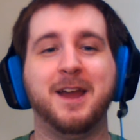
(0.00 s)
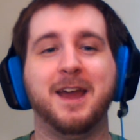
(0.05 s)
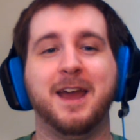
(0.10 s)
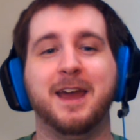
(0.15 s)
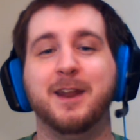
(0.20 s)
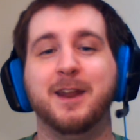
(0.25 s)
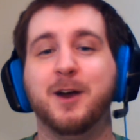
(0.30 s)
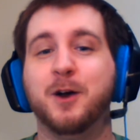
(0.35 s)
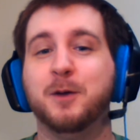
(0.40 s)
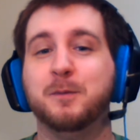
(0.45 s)

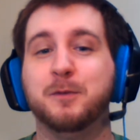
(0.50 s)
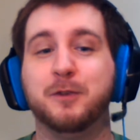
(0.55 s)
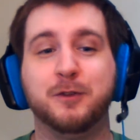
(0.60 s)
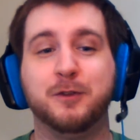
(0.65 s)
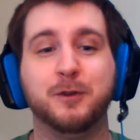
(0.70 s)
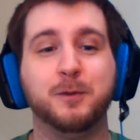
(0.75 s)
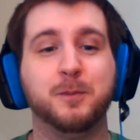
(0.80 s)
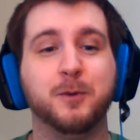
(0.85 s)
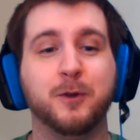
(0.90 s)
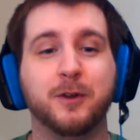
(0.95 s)
and now I'm
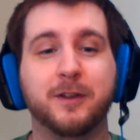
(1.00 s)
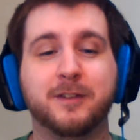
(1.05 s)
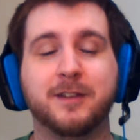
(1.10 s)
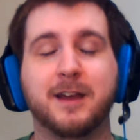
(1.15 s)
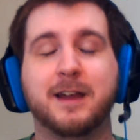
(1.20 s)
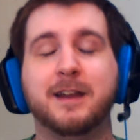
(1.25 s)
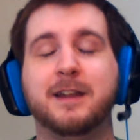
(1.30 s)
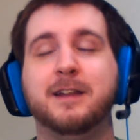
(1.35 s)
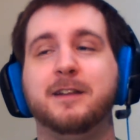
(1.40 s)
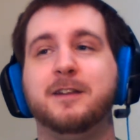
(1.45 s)
super
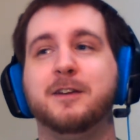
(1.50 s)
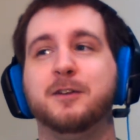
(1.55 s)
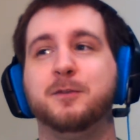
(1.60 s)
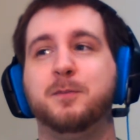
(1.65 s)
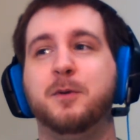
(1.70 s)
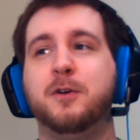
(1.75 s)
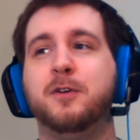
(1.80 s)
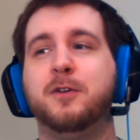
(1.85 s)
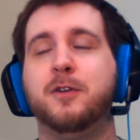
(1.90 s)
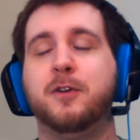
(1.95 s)
excited because
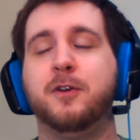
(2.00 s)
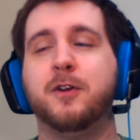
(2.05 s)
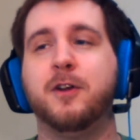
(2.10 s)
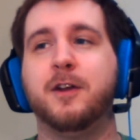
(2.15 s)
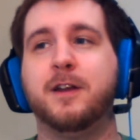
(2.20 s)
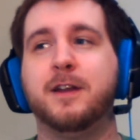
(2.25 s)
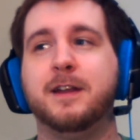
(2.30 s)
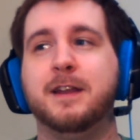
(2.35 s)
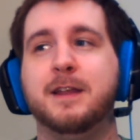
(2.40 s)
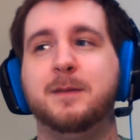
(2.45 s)
Boku no Hero
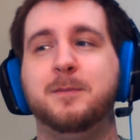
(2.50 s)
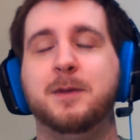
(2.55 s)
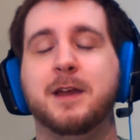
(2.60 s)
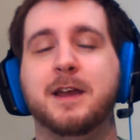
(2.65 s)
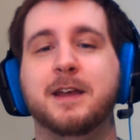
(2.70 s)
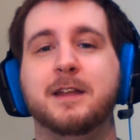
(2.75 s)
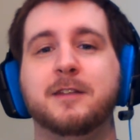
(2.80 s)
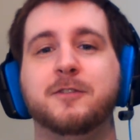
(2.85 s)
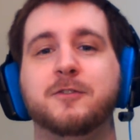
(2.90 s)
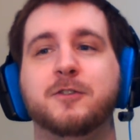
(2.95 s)
Academia
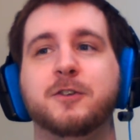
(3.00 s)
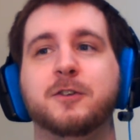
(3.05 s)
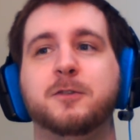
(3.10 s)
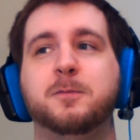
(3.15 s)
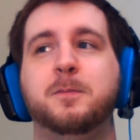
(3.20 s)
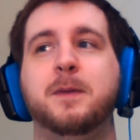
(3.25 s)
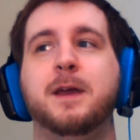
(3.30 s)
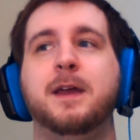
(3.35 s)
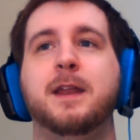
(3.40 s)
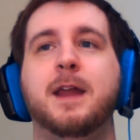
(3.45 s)
has
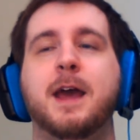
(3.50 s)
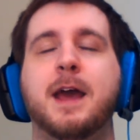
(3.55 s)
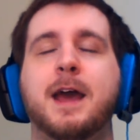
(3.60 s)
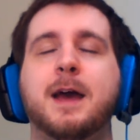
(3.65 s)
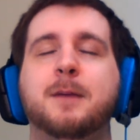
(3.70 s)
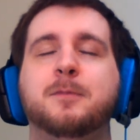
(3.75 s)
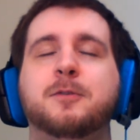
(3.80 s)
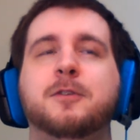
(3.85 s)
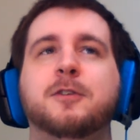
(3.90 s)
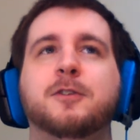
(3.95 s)
just been
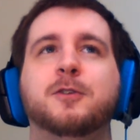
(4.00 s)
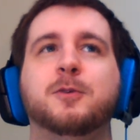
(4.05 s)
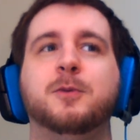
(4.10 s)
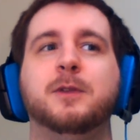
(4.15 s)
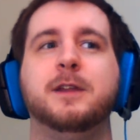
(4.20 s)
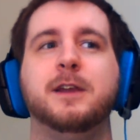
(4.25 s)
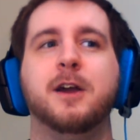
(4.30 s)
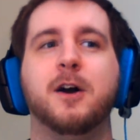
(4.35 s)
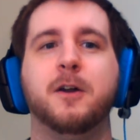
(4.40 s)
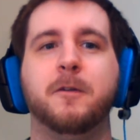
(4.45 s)

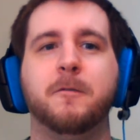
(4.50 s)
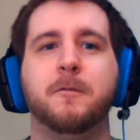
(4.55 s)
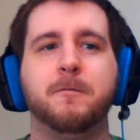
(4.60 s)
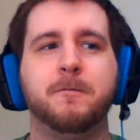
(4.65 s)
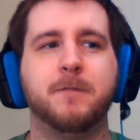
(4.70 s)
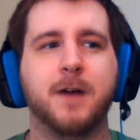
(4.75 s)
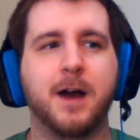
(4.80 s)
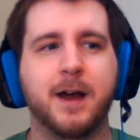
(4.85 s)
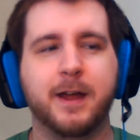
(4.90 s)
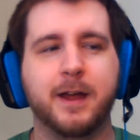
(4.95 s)
absolutely on
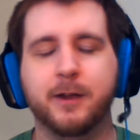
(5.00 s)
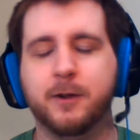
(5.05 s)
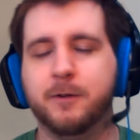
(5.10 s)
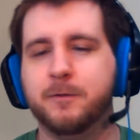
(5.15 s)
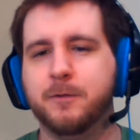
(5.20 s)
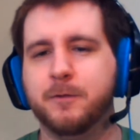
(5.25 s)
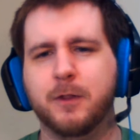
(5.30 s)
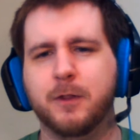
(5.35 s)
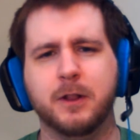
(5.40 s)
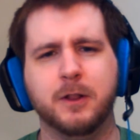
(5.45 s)
fire
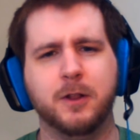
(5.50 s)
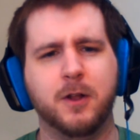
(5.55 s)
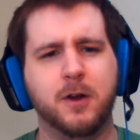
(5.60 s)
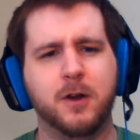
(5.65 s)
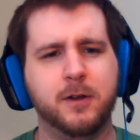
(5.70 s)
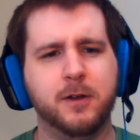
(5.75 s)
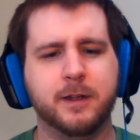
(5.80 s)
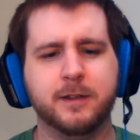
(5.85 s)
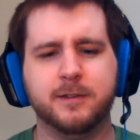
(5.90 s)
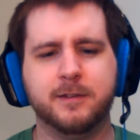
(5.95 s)
for the
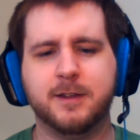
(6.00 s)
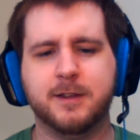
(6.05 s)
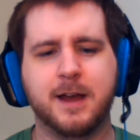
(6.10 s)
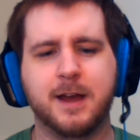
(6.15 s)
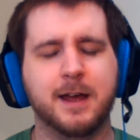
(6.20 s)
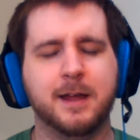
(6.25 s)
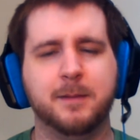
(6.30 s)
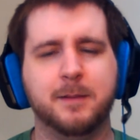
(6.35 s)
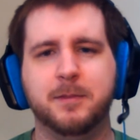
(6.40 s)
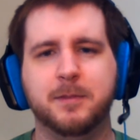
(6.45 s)
longest
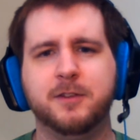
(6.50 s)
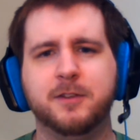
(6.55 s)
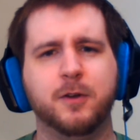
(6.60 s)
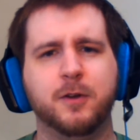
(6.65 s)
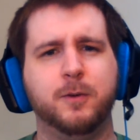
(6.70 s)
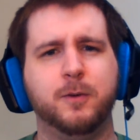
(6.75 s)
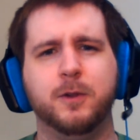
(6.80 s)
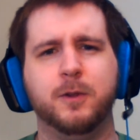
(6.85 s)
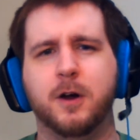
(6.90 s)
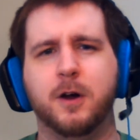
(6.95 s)
time, this
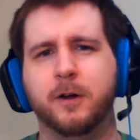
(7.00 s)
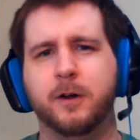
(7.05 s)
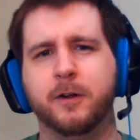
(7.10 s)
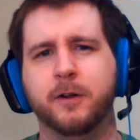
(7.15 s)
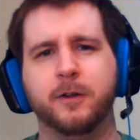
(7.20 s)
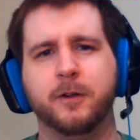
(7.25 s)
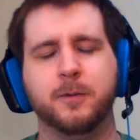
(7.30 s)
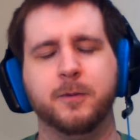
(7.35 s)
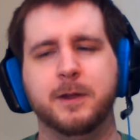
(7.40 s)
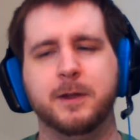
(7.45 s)
whole
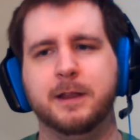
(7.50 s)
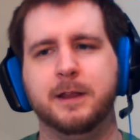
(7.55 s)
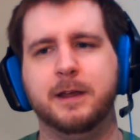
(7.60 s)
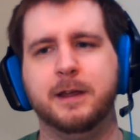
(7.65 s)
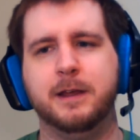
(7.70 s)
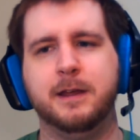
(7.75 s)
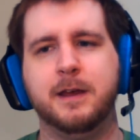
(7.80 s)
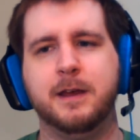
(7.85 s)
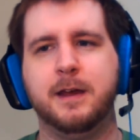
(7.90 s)
arc really.